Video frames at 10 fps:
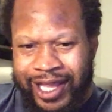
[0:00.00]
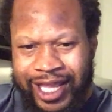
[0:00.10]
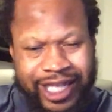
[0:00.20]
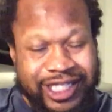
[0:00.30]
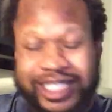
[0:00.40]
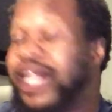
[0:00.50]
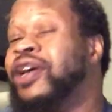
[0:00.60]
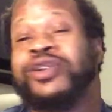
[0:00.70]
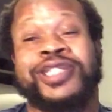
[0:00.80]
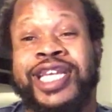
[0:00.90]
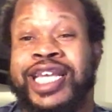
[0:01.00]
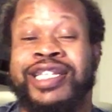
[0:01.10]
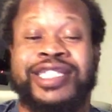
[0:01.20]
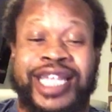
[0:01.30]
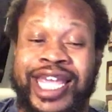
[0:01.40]
it still
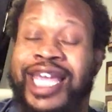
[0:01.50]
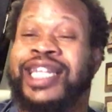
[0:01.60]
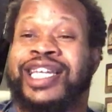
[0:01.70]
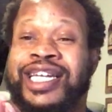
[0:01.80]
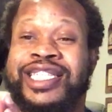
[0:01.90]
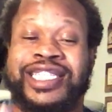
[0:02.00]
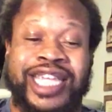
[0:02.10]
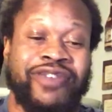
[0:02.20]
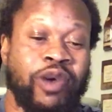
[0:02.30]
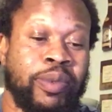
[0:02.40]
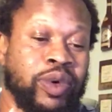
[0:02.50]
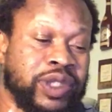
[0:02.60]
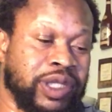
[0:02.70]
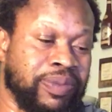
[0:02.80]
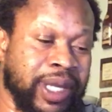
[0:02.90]
seems inconceivable
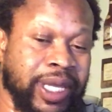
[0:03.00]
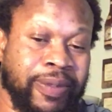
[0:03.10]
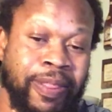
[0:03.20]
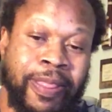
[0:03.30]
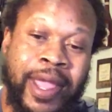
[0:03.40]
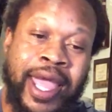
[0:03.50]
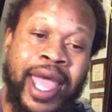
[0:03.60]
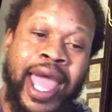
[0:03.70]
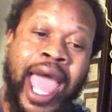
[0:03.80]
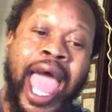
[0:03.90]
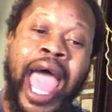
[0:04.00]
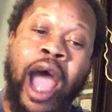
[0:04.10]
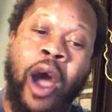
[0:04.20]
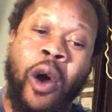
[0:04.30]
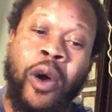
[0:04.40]
to me
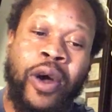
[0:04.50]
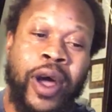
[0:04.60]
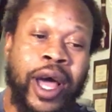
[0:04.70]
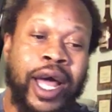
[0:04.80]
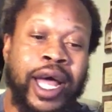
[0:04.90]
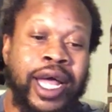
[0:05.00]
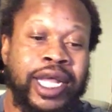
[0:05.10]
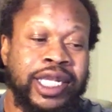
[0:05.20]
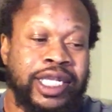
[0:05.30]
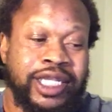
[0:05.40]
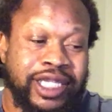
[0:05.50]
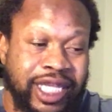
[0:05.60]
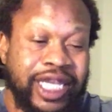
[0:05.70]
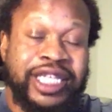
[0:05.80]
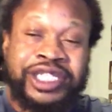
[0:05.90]
how
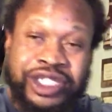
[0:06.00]
these